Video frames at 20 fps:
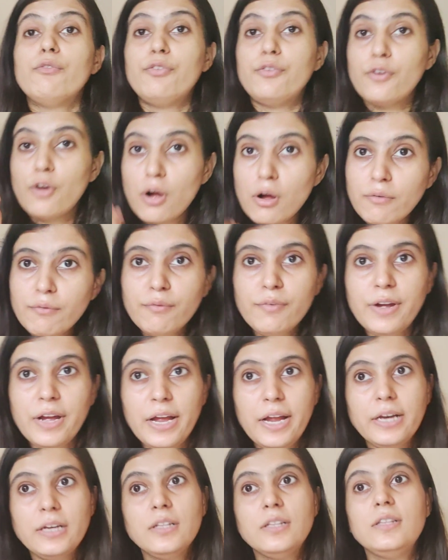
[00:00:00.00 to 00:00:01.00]
from
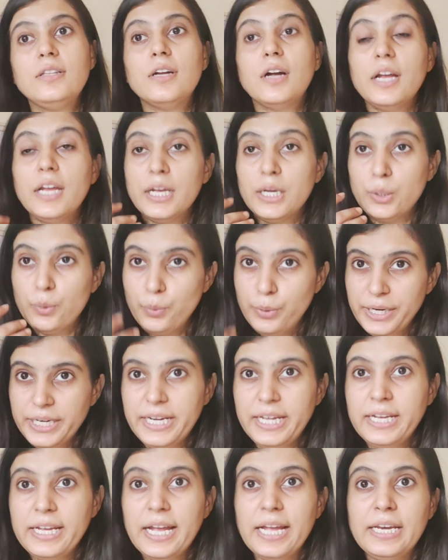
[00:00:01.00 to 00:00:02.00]
where the
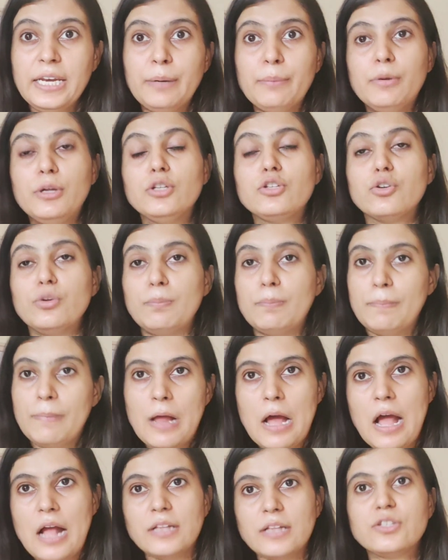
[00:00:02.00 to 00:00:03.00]
aquatic animals or
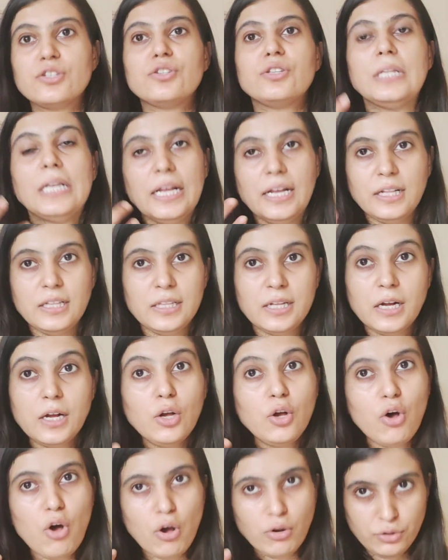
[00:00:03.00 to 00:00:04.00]
plants take
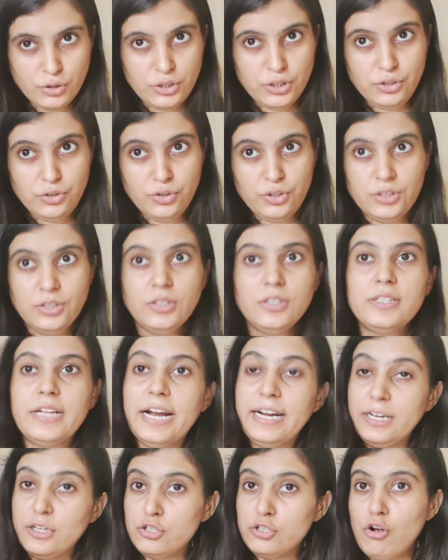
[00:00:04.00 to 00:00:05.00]
the oxygen.
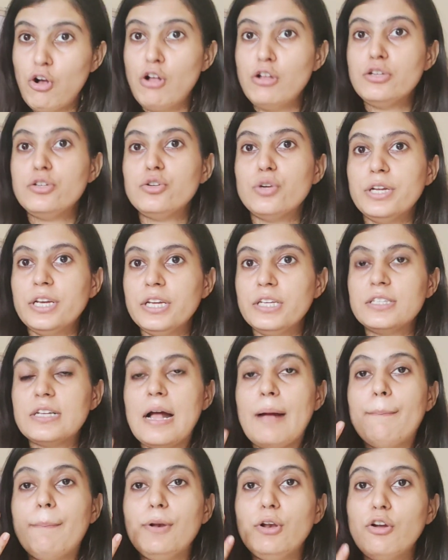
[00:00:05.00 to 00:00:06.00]
That is also an
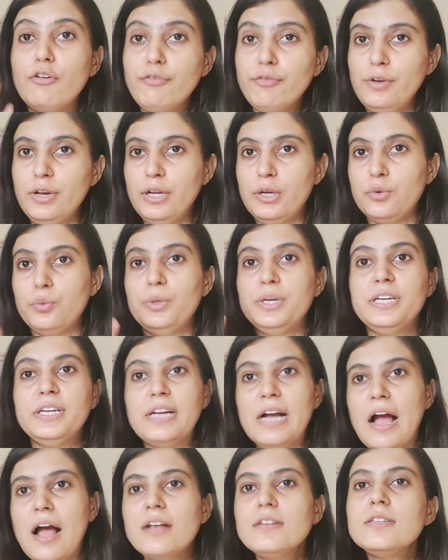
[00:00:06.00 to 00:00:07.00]
example of
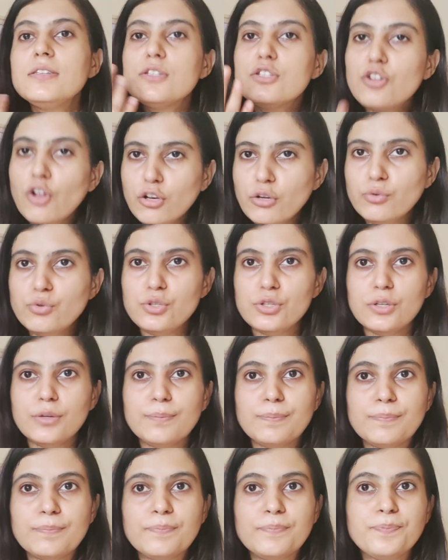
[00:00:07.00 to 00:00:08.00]
liquid gas solution.